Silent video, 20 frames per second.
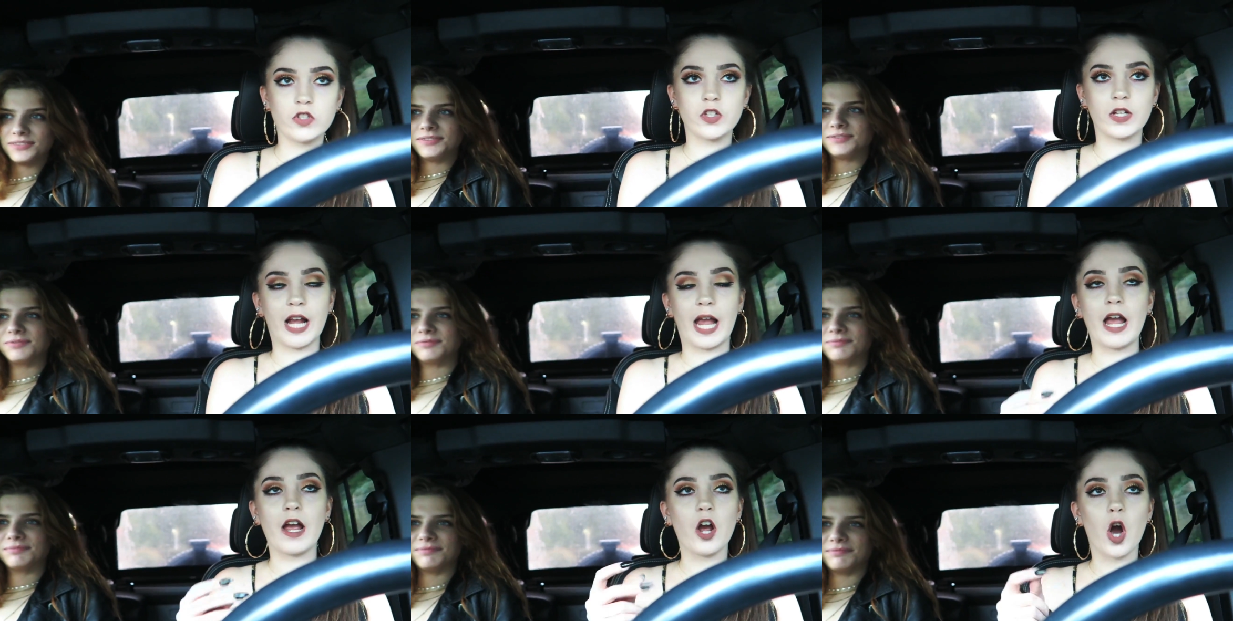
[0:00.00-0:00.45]
Speaker 1: So
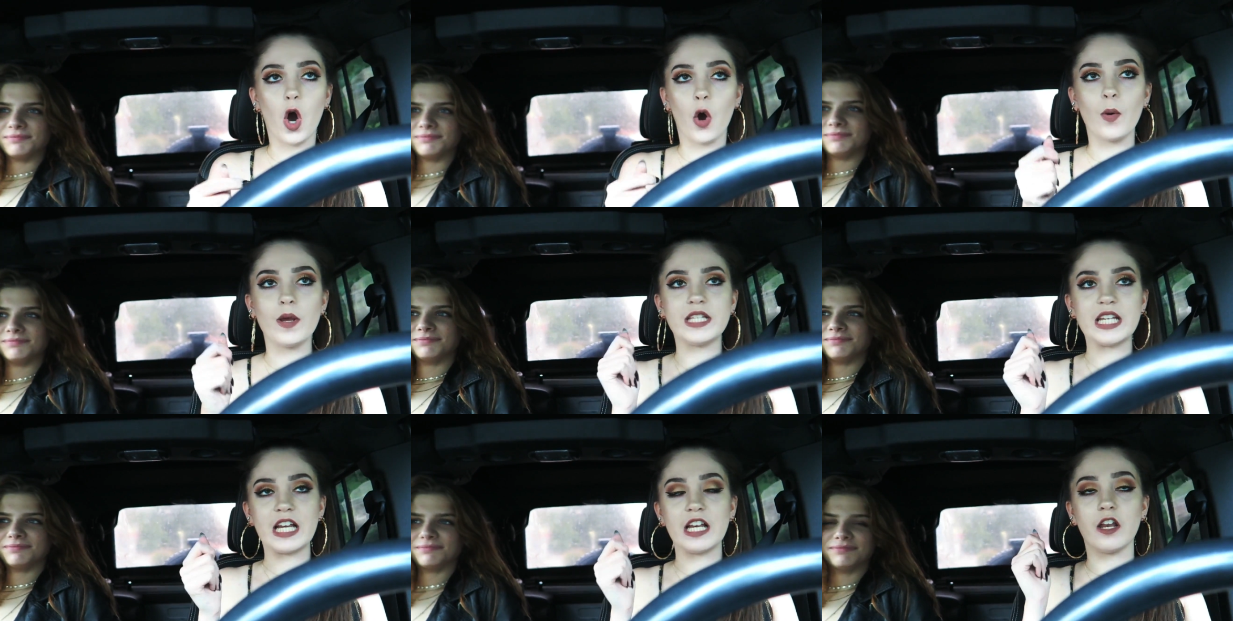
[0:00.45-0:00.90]
like I
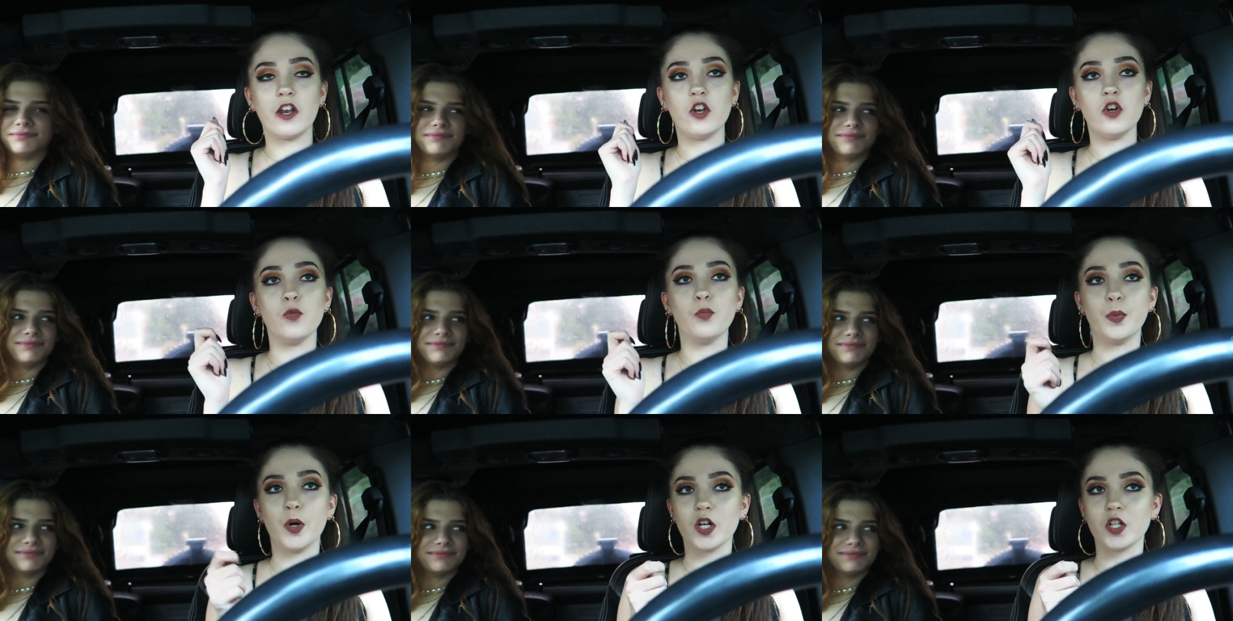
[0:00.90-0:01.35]
always needed a
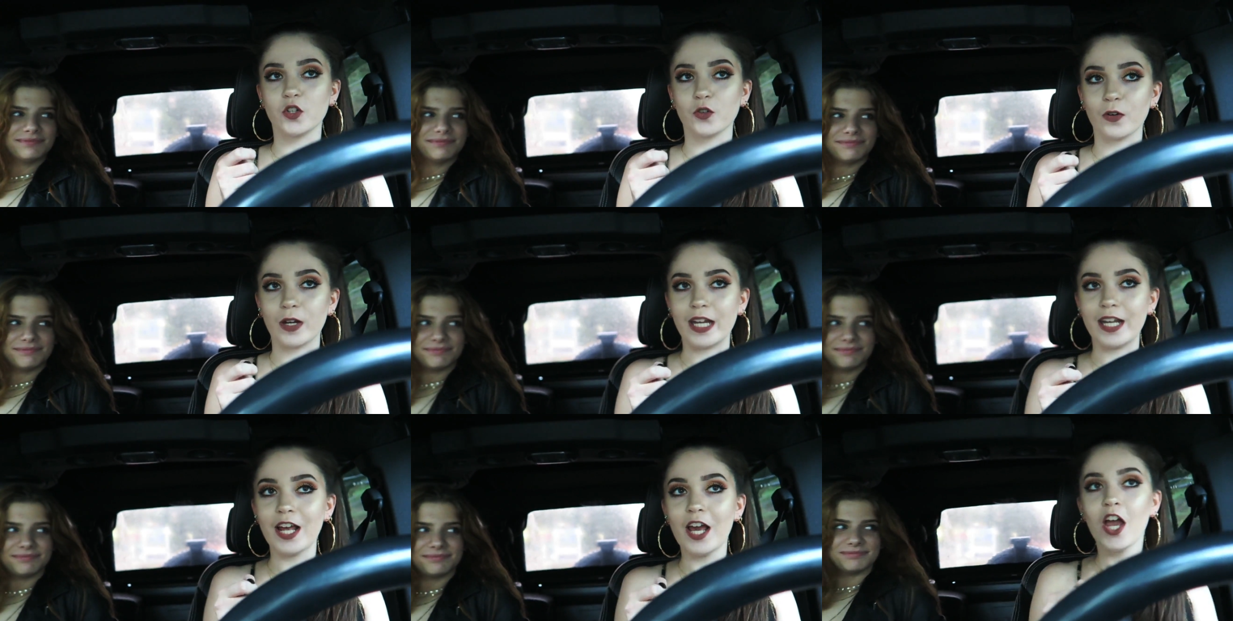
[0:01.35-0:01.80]
new book to
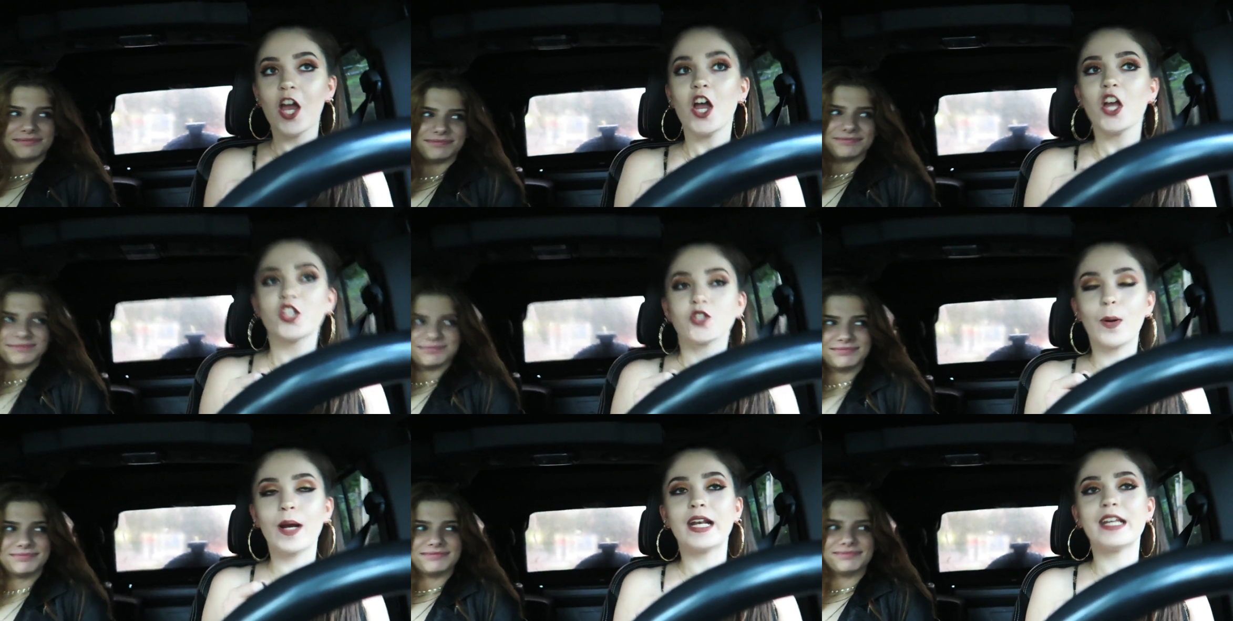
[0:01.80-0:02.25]
read.
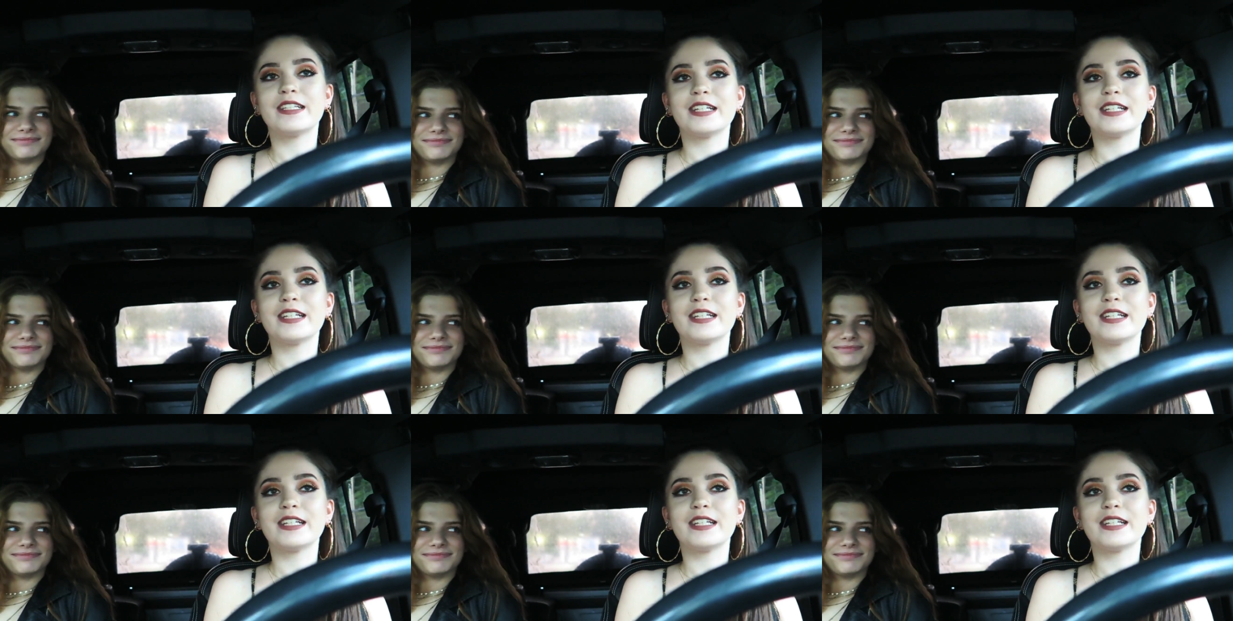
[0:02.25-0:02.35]
So I